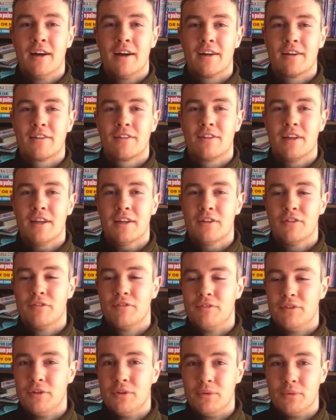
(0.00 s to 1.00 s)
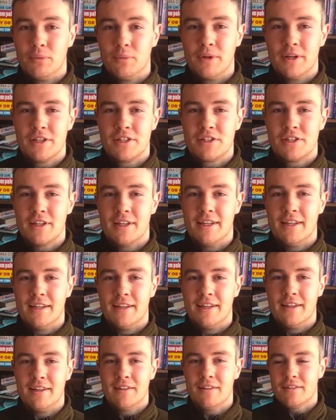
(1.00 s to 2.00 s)
our second food, which
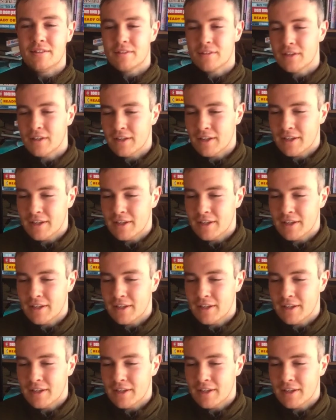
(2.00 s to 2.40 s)
is